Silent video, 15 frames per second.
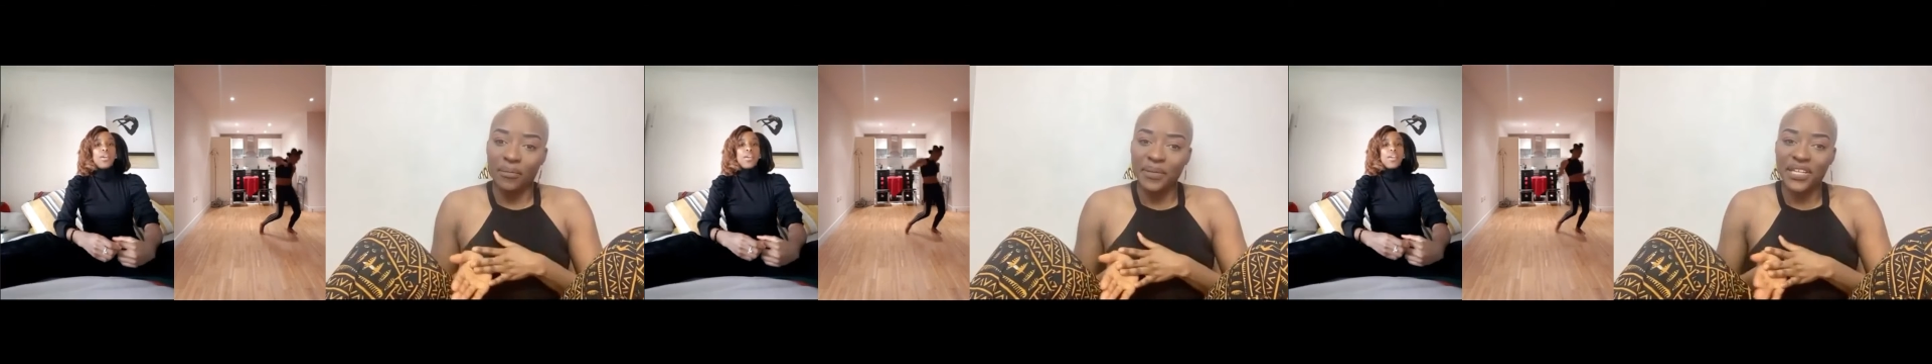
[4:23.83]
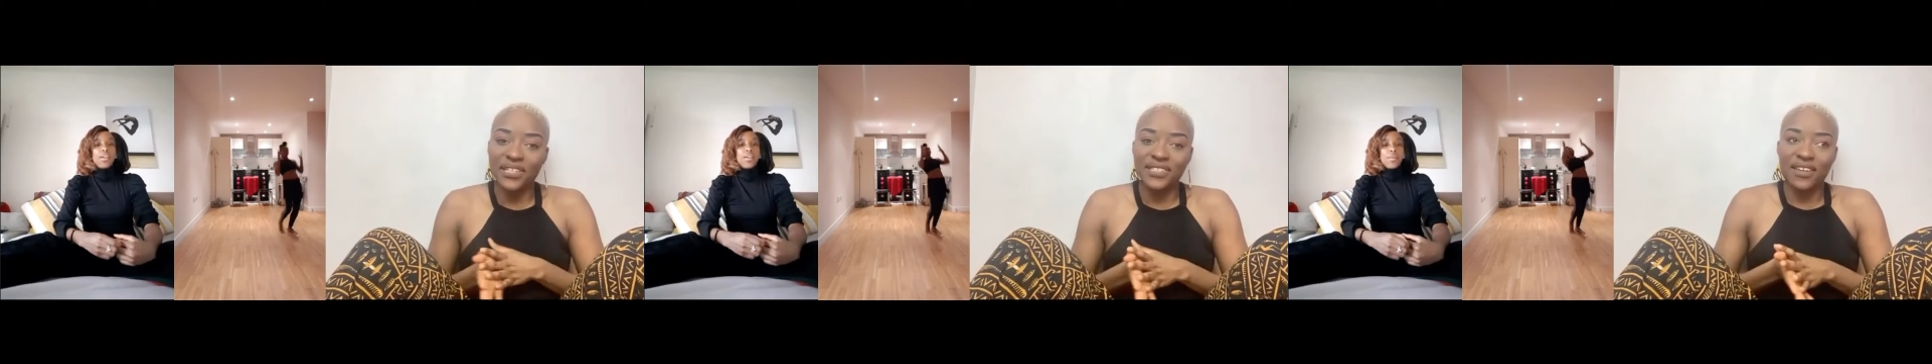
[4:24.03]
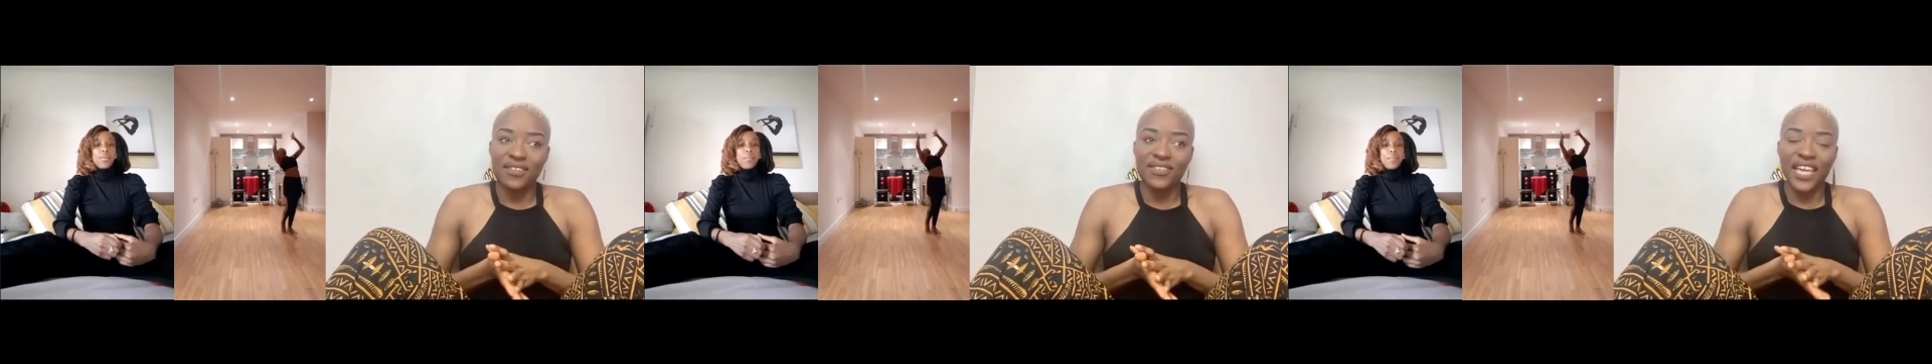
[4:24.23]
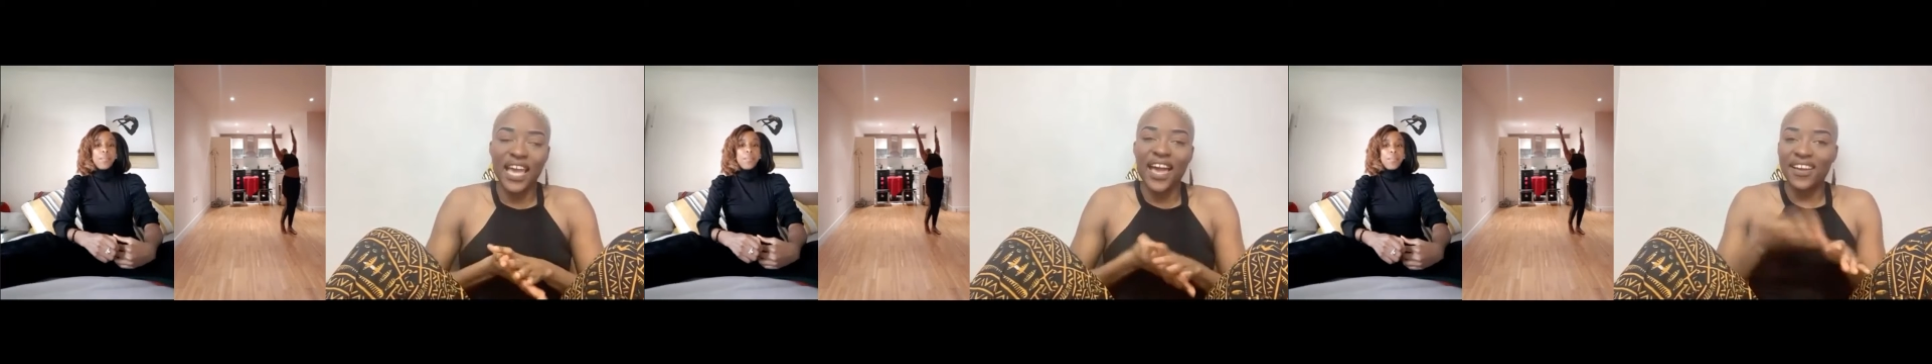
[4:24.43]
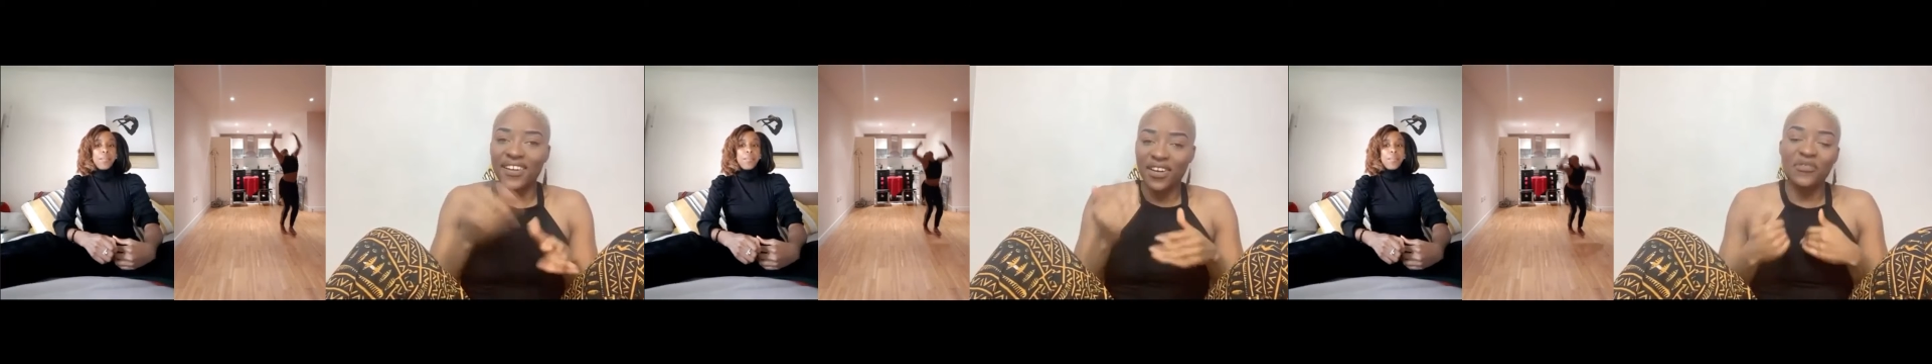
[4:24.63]
Because
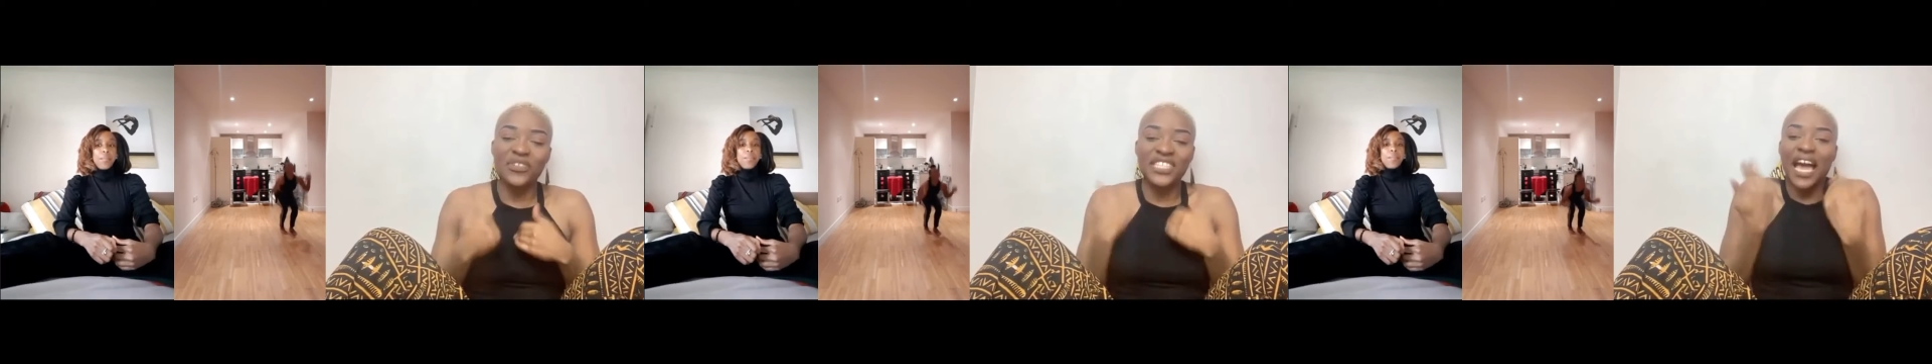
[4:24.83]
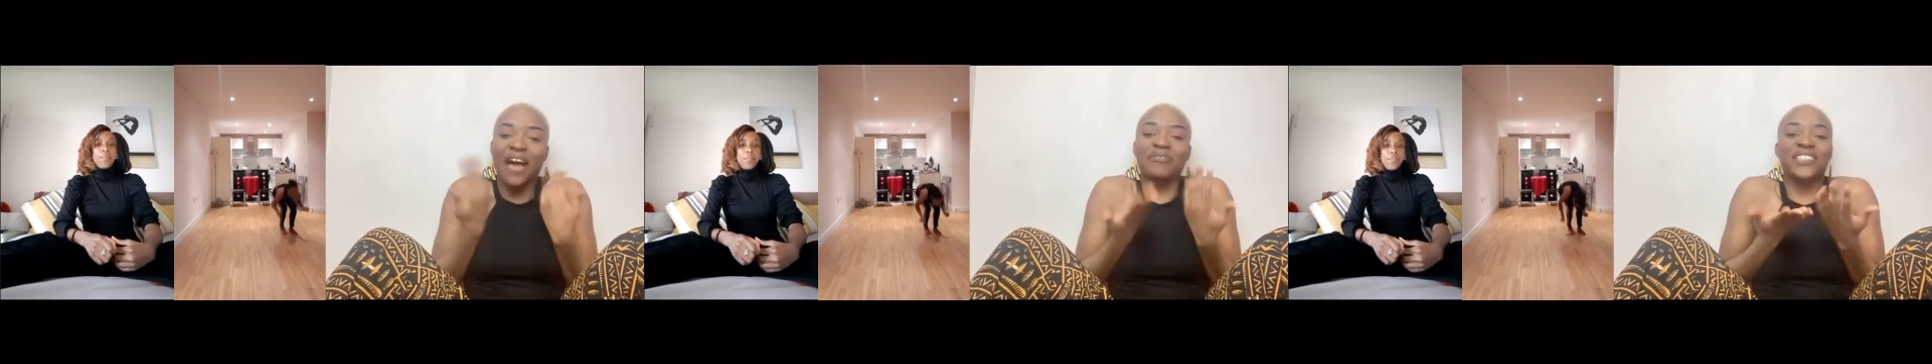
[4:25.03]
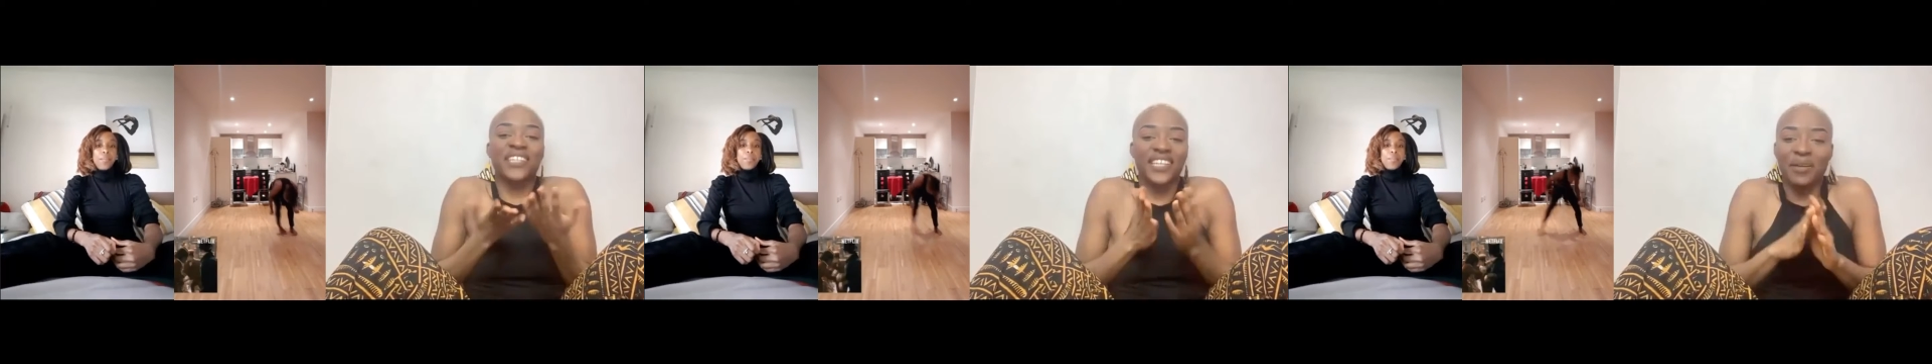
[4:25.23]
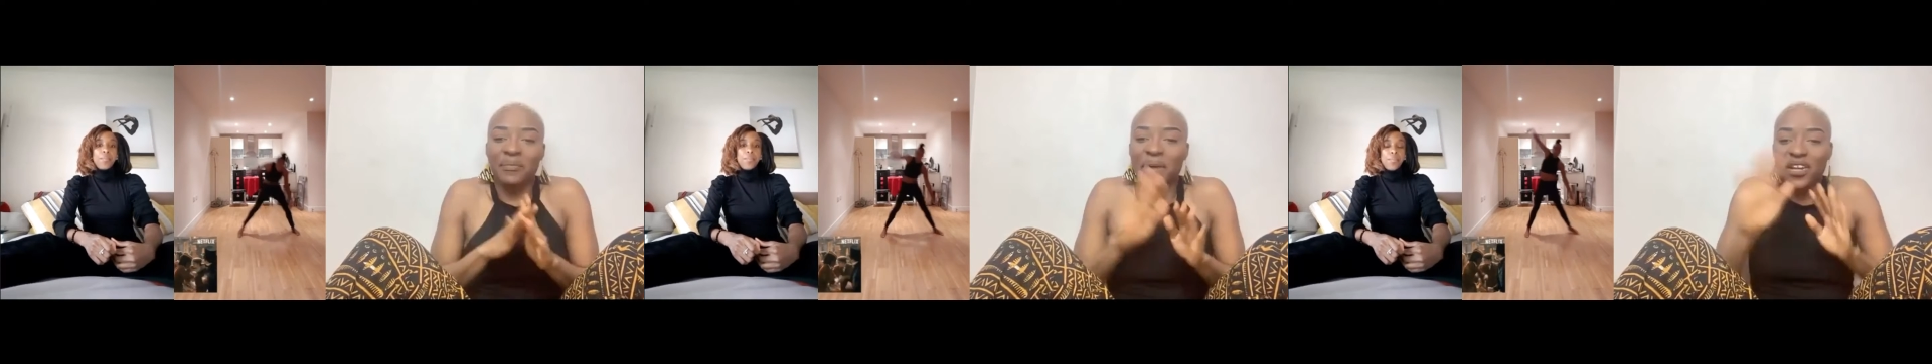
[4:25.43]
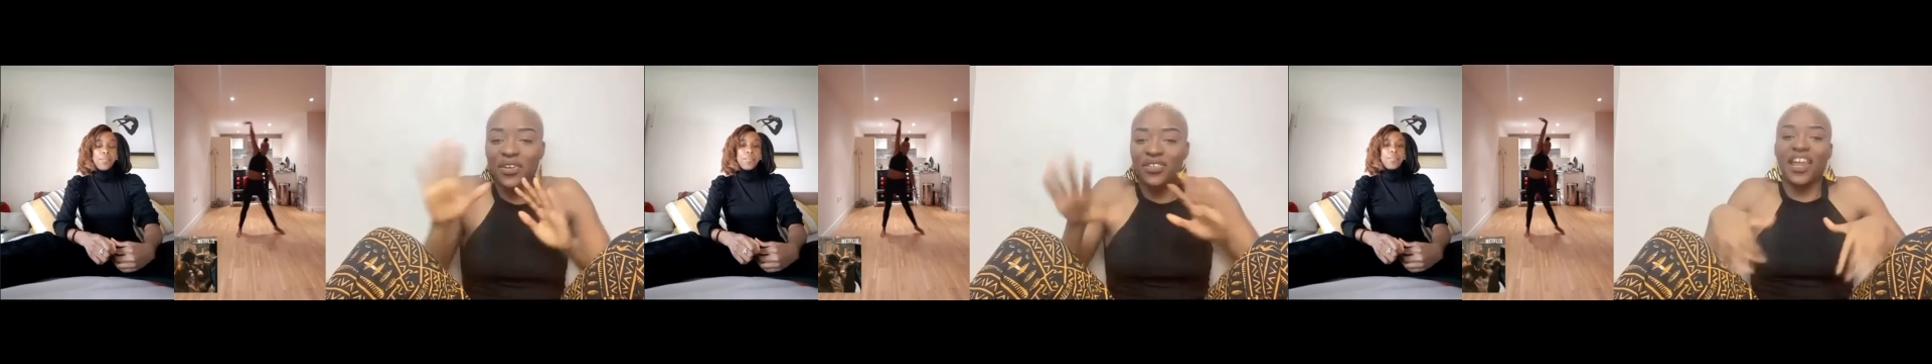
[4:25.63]
obviously I've seen it,
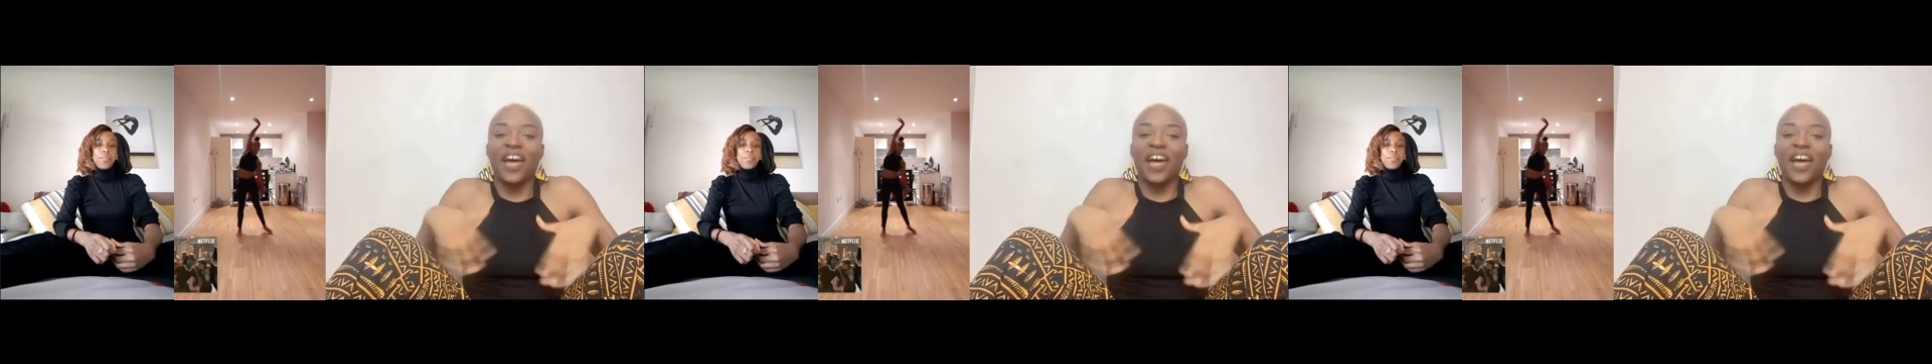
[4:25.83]
but